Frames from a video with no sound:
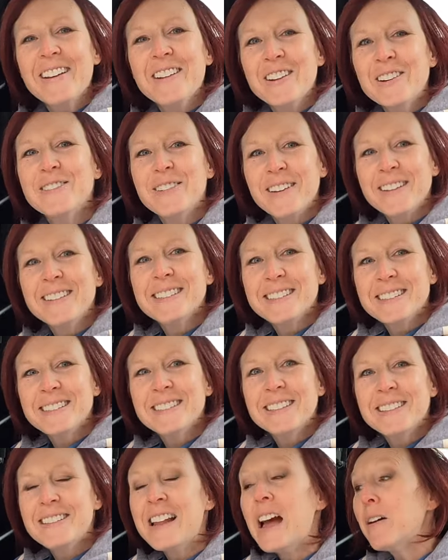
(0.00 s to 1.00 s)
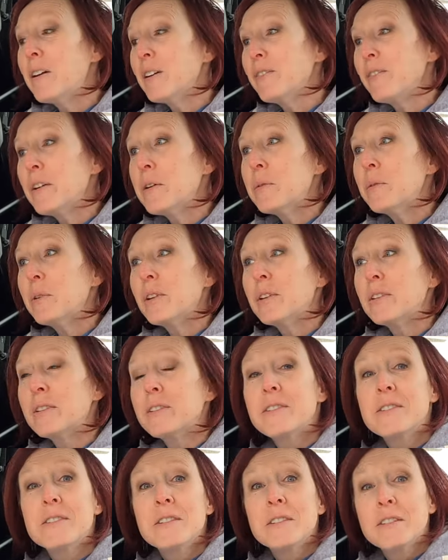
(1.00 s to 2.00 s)
Yeah, no vents. Now, if it
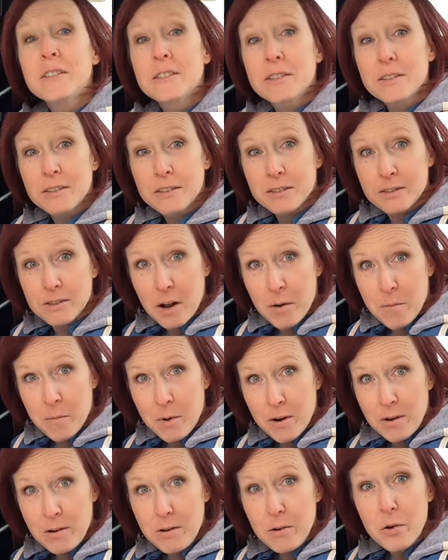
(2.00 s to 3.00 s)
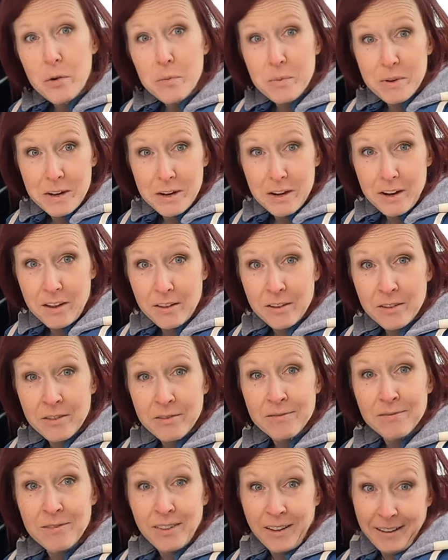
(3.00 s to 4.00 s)
was summer, it would be another
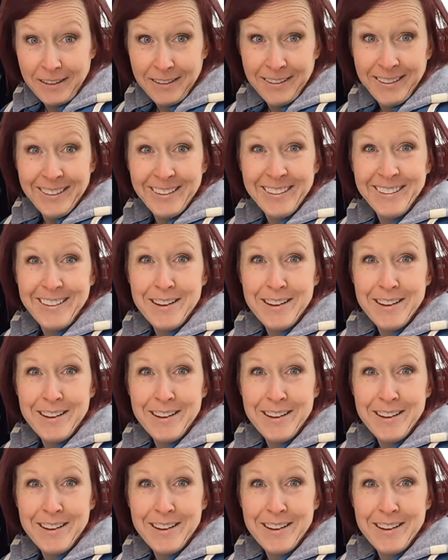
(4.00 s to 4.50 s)
thing.